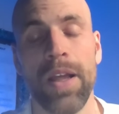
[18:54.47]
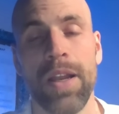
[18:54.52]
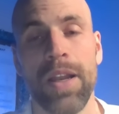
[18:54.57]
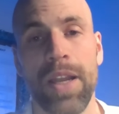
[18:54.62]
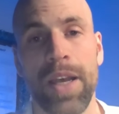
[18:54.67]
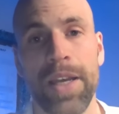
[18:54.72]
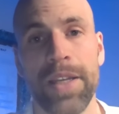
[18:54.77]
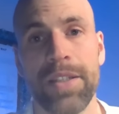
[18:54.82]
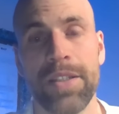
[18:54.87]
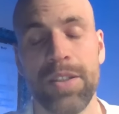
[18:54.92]

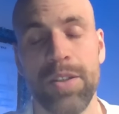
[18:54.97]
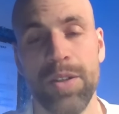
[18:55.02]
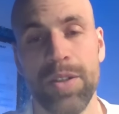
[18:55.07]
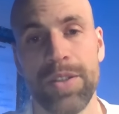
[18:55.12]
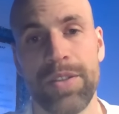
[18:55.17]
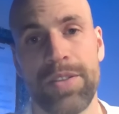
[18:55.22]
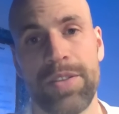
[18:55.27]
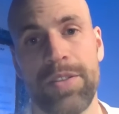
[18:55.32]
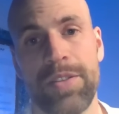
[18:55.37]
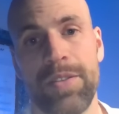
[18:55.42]
light
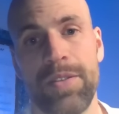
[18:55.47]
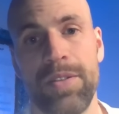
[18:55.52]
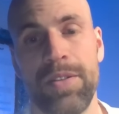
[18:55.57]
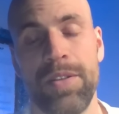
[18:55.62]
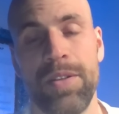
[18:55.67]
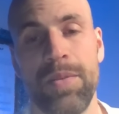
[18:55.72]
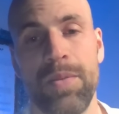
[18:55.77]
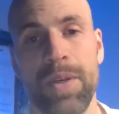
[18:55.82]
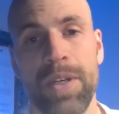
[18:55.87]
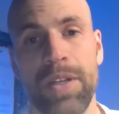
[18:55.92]
goods
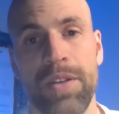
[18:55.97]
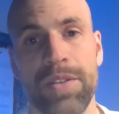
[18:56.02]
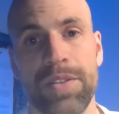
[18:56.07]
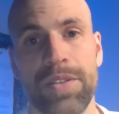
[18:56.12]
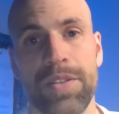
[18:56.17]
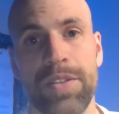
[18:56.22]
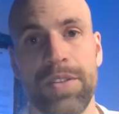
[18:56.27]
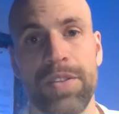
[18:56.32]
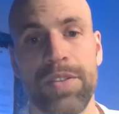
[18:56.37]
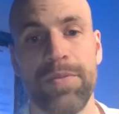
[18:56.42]

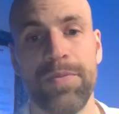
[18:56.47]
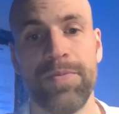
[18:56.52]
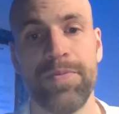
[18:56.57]
warehouses.